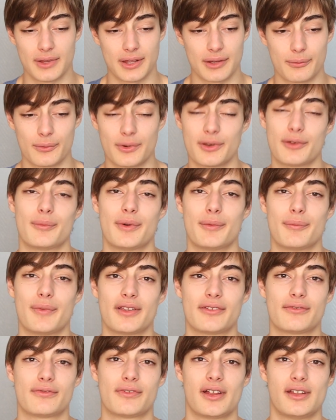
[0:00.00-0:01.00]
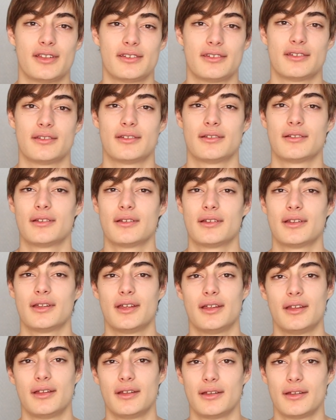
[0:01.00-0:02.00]
one of my best friends.
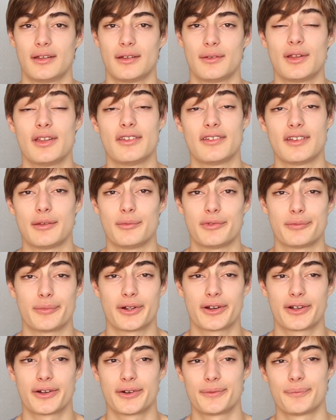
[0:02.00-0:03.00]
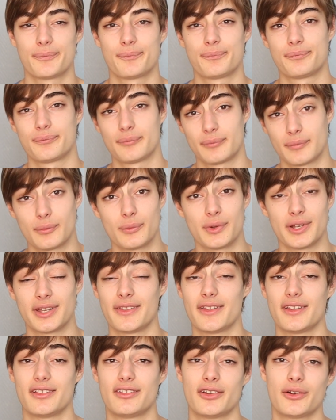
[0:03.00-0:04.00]
His name is Marco. We did
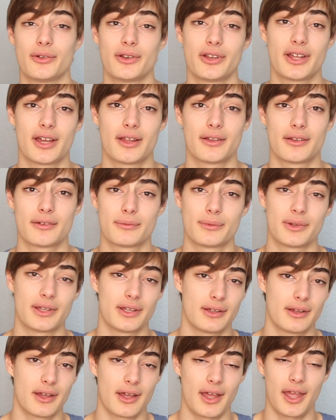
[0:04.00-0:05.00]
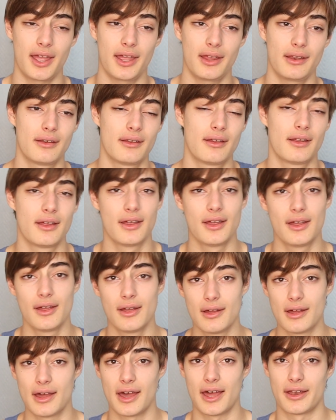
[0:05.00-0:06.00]
this show together. We ate.
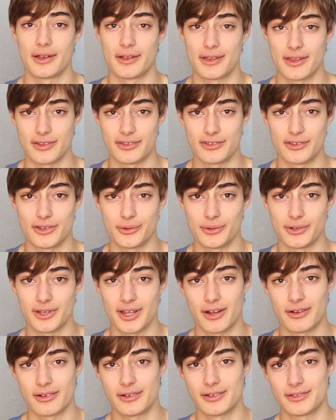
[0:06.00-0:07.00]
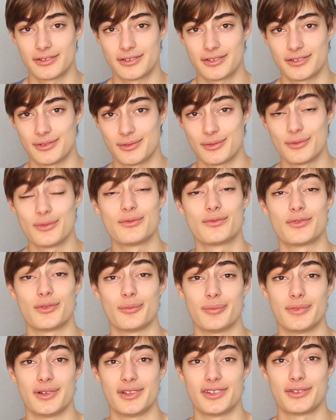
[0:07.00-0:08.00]
Had this dude Darius
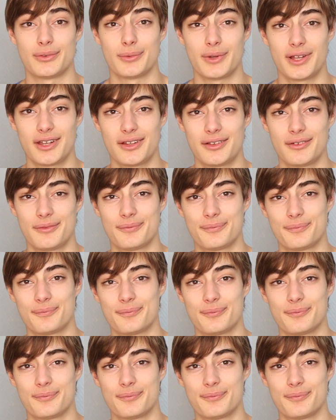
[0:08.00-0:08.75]
from Sweden